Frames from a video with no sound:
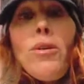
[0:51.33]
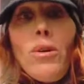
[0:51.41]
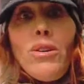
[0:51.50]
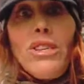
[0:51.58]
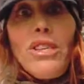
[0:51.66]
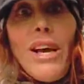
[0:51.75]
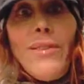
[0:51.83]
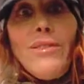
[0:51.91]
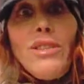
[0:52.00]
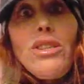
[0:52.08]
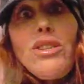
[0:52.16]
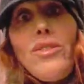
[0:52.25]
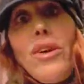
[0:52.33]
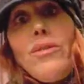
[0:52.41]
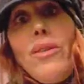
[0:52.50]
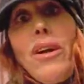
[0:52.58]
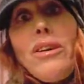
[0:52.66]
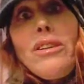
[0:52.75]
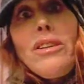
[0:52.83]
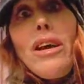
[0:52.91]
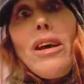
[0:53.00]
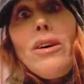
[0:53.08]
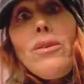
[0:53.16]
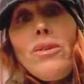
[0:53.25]
on seventh street, right
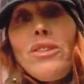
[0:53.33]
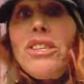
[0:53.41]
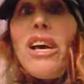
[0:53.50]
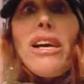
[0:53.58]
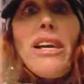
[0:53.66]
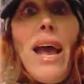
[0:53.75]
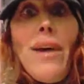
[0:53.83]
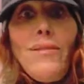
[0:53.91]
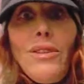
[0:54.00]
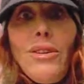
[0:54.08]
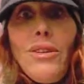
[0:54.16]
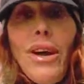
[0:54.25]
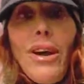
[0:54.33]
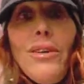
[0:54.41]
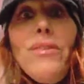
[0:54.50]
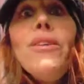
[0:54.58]
there, on second avenue there.